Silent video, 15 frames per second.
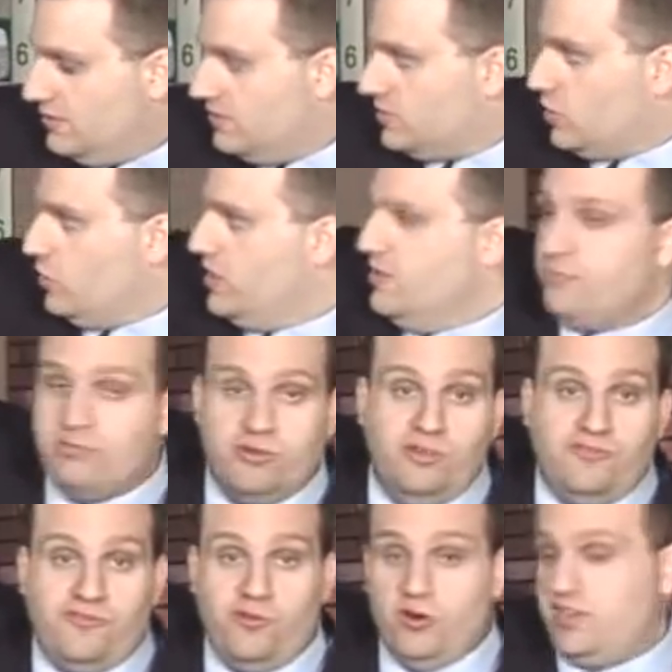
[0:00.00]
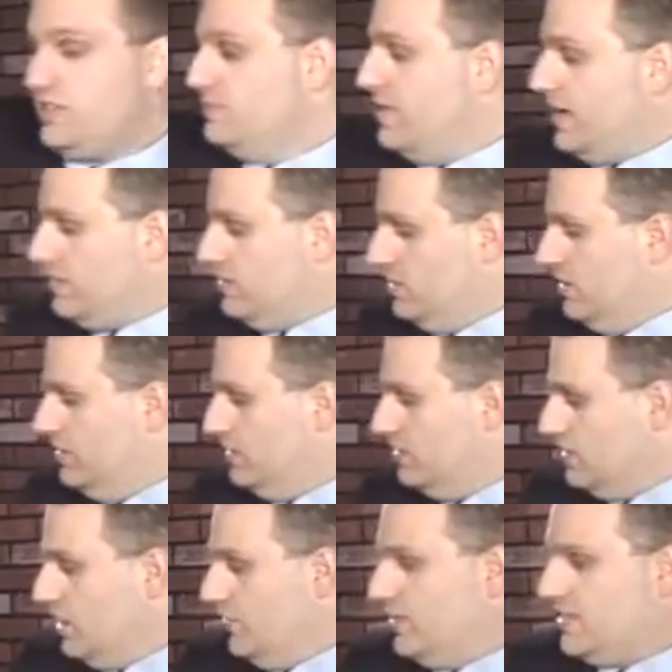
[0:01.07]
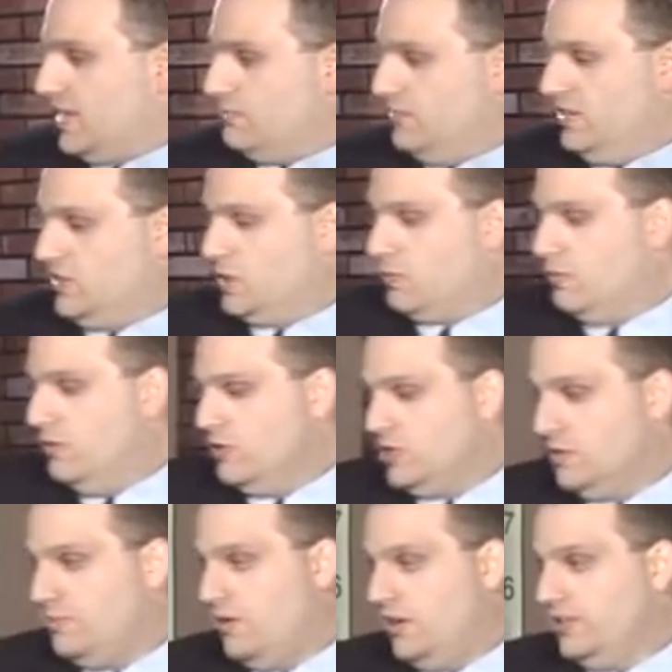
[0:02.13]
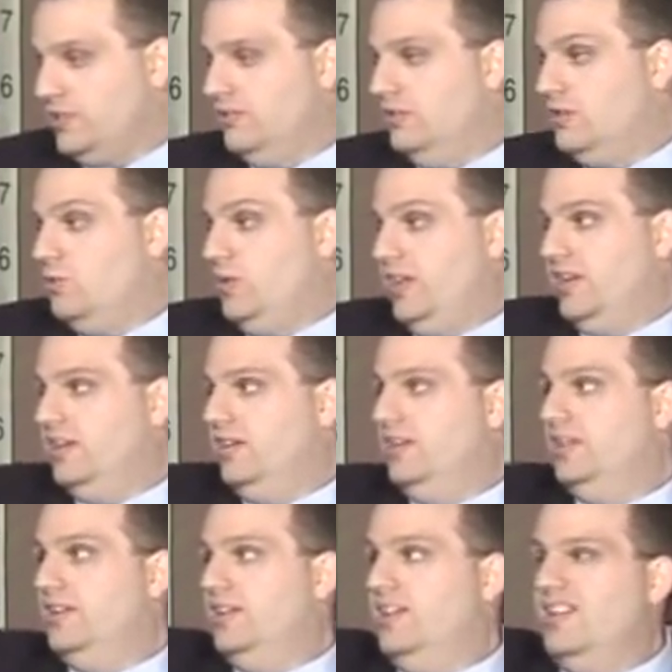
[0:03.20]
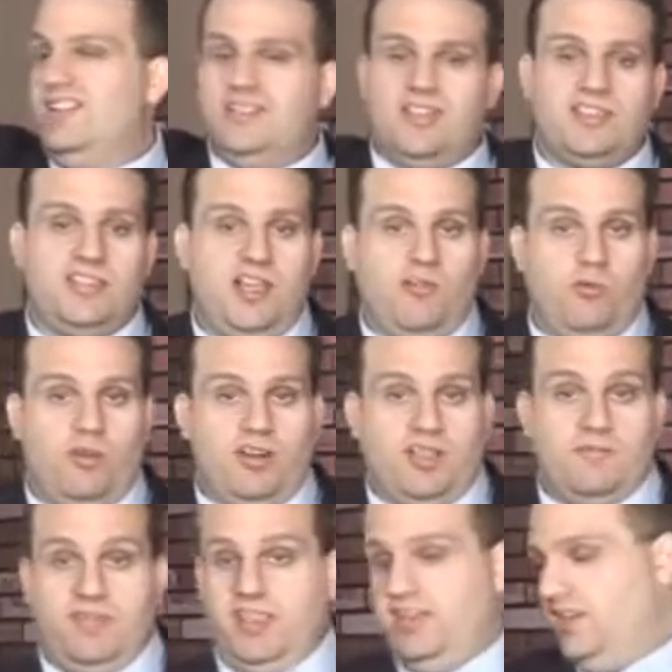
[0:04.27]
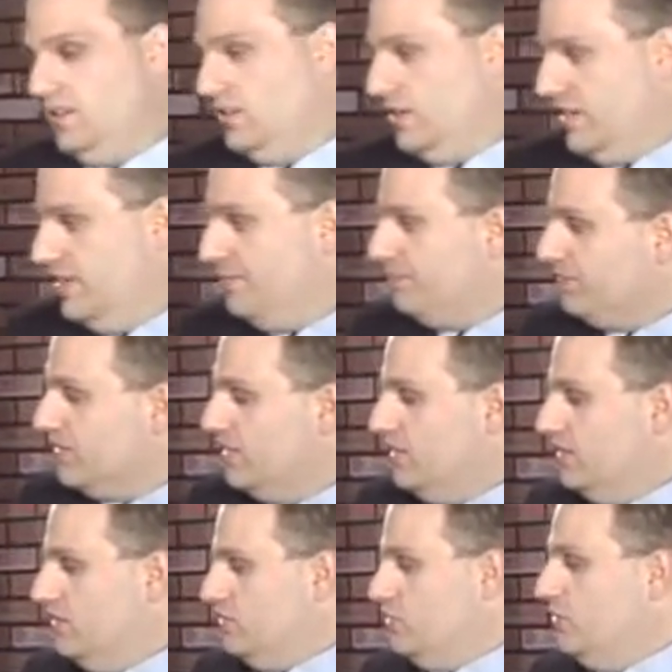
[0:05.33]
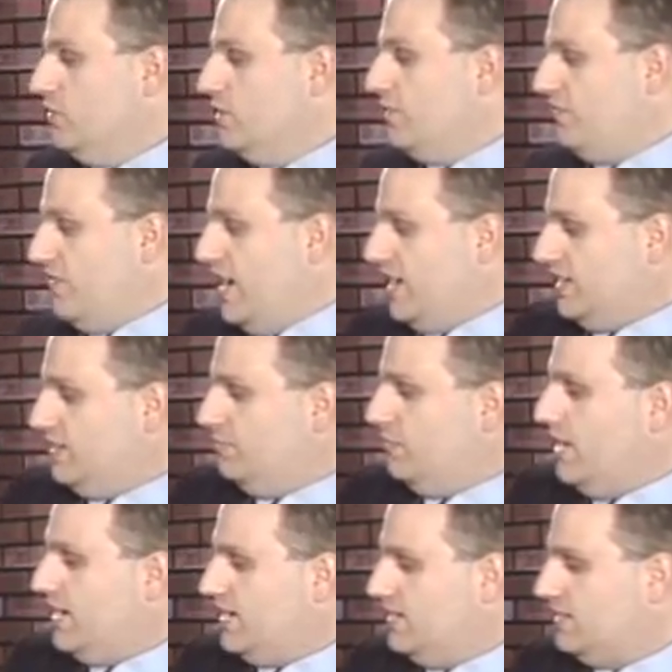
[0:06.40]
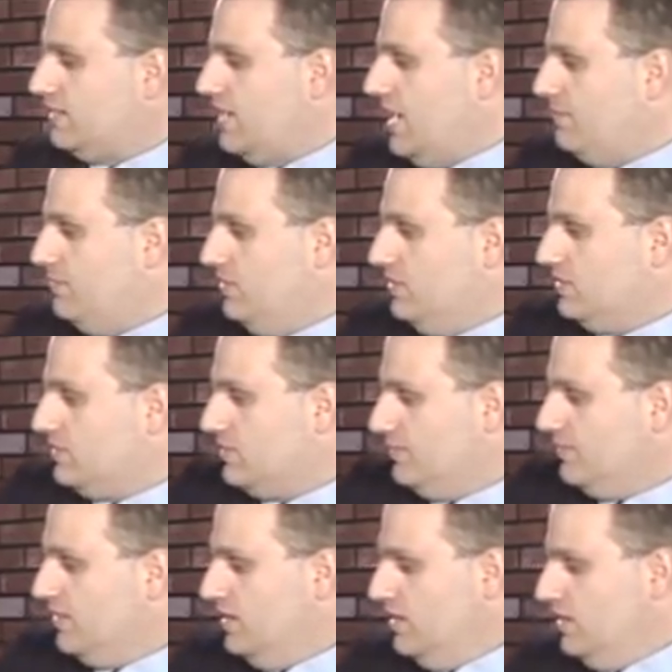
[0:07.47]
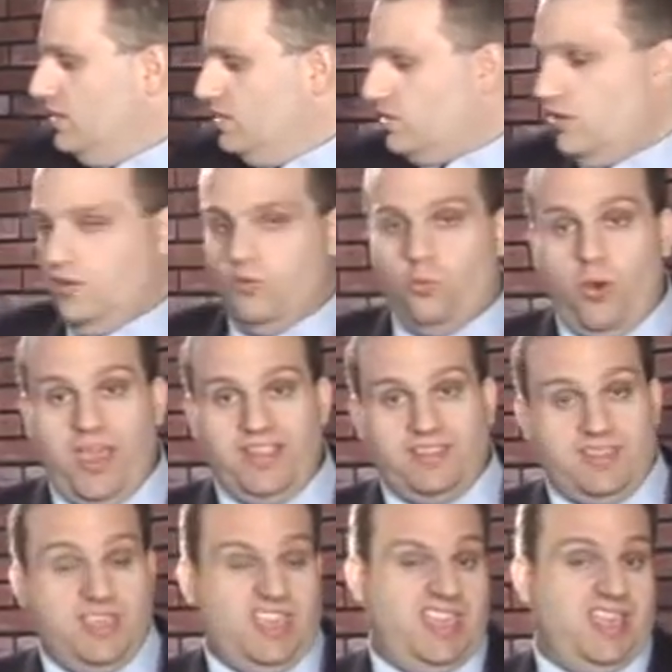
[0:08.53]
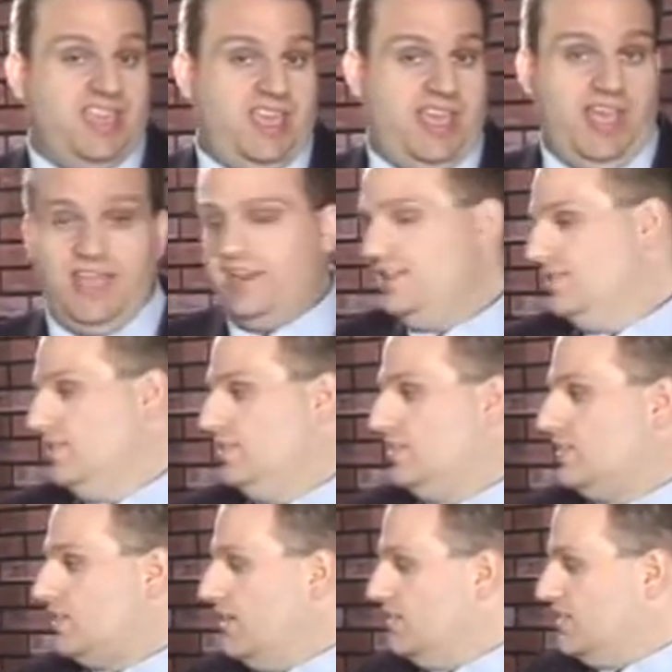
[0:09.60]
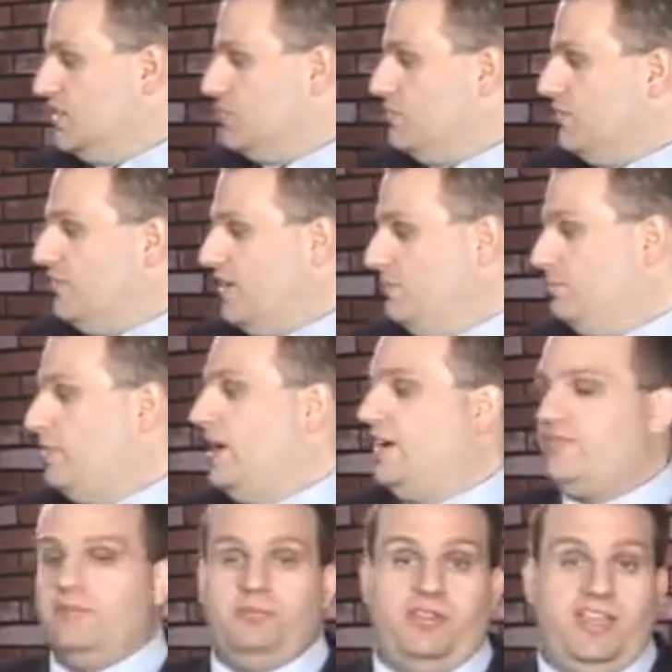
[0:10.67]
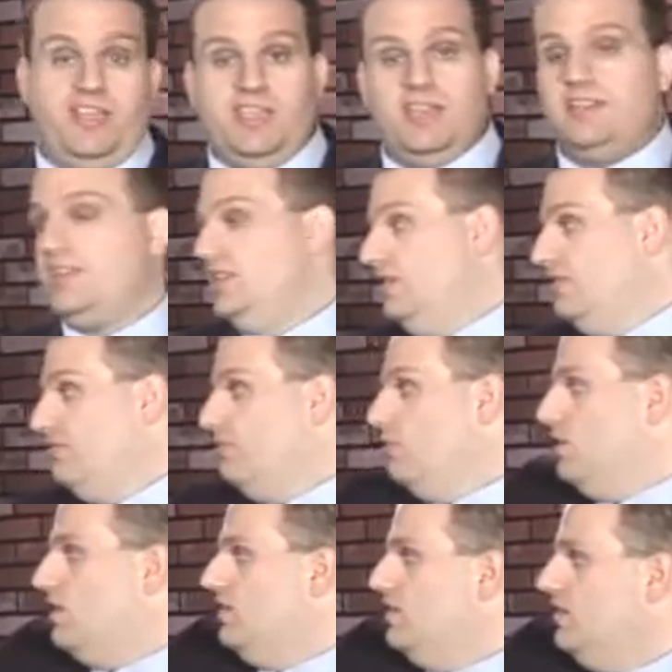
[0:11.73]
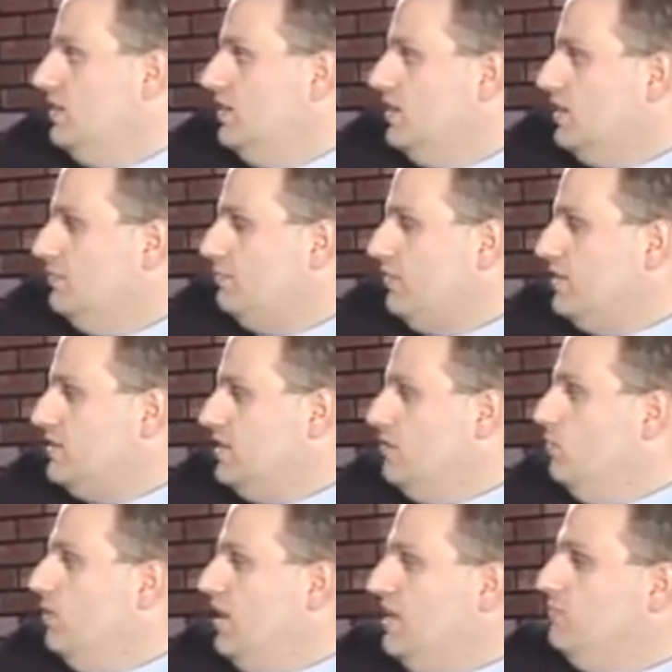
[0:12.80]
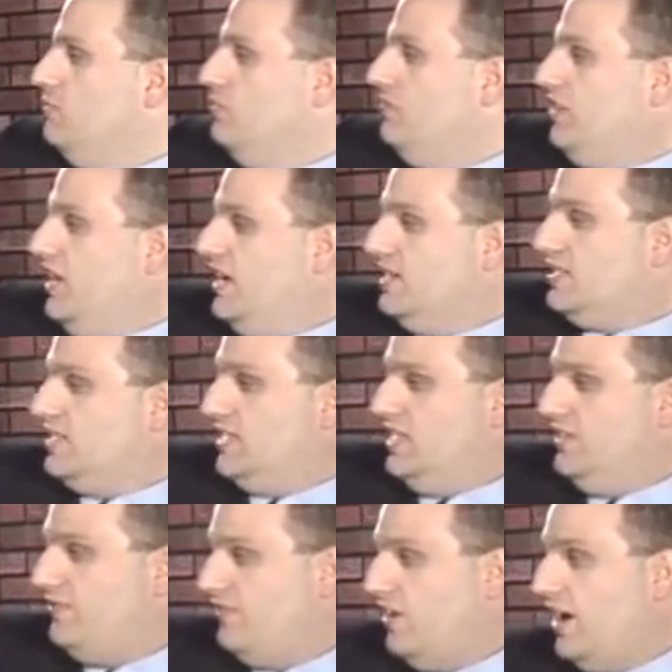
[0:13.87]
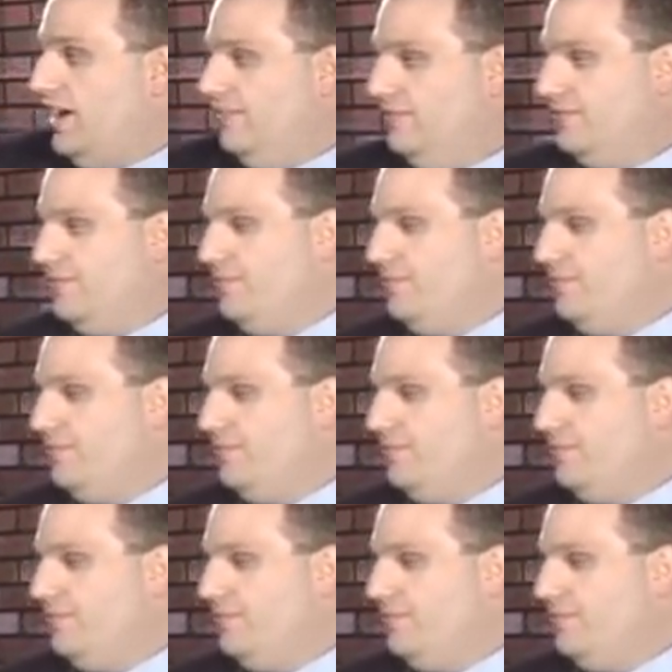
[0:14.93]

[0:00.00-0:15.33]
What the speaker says: So the brute force method of attempting to promote your pawn to a queen does not work immediately due to the fact that black can stop this. So white, thinking ahead, decides to prevent black from playing king to e4 and plays the winning move king to e5.